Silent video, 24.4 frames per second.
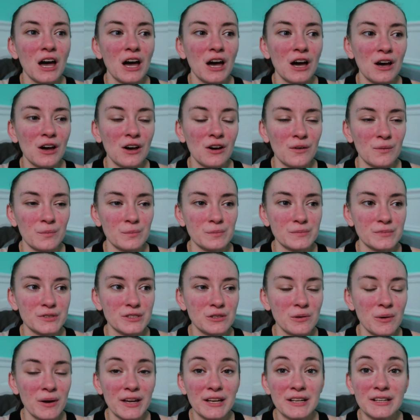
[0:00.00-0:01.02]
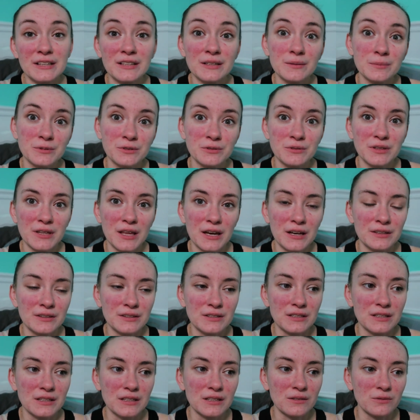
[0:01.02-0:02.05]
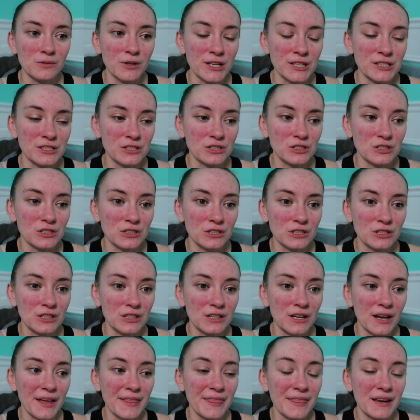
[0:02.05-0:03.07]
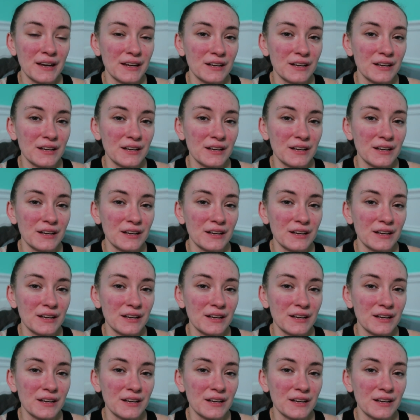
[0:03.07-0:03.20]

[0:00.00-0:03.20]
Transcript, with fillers: um so i ended up doing that in the rice cooker and